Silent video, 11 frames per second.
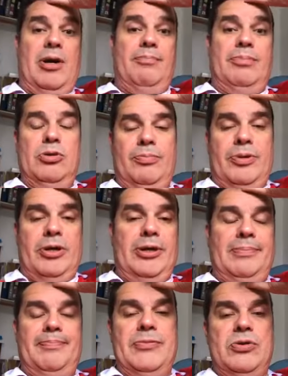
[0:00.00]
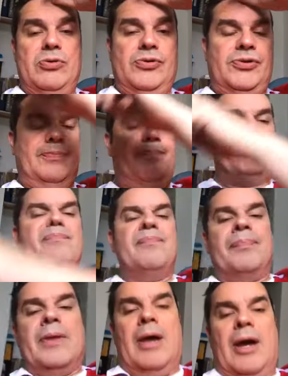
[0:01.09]
on Bloomberg News.
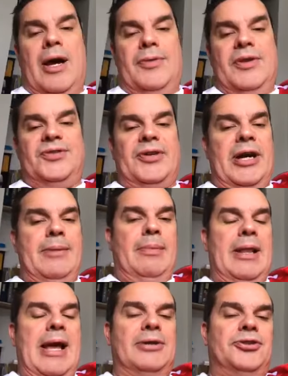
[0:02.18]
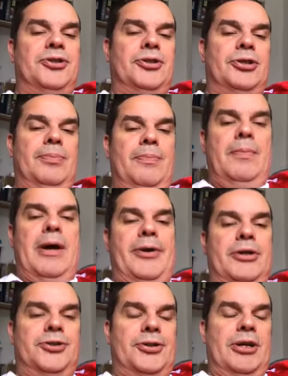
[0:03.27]
Uh, this time last year,
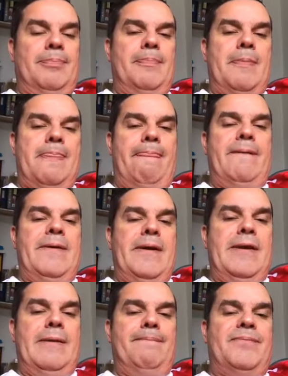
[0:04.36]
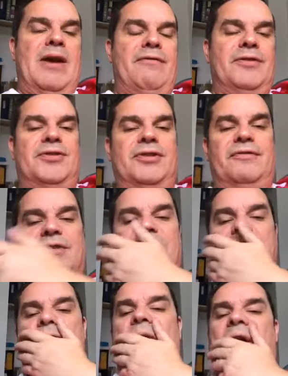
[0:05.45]
under Trump, the deficit for the
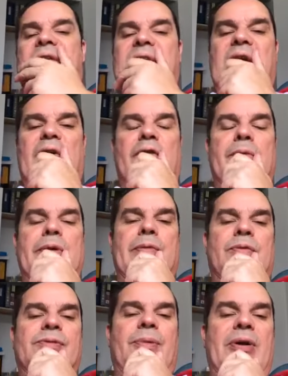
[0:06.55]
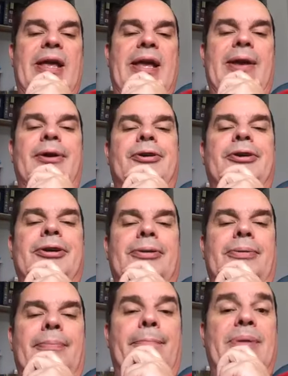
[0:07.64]
U S government was about eight hundred
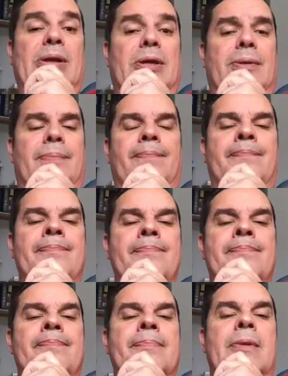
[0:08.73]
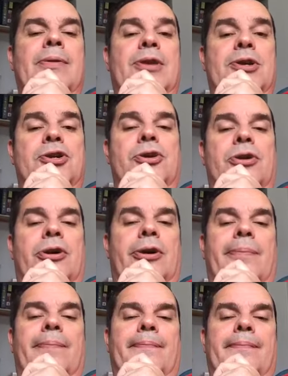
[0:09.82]
billion dollars. This
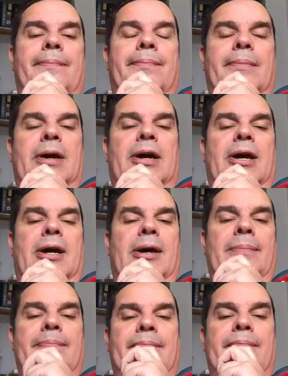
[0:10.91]
year, um,